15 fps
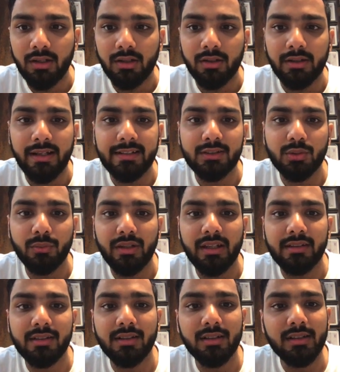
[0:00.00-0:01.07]
right so we
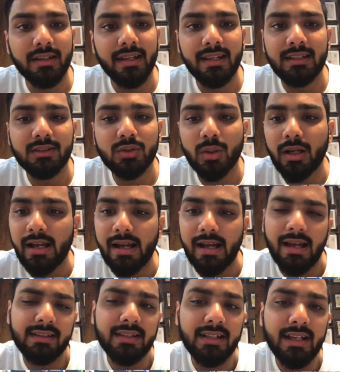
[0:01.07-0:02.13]
are here again so
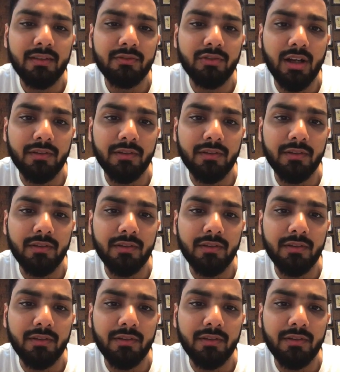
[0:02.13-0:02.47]
i think i've,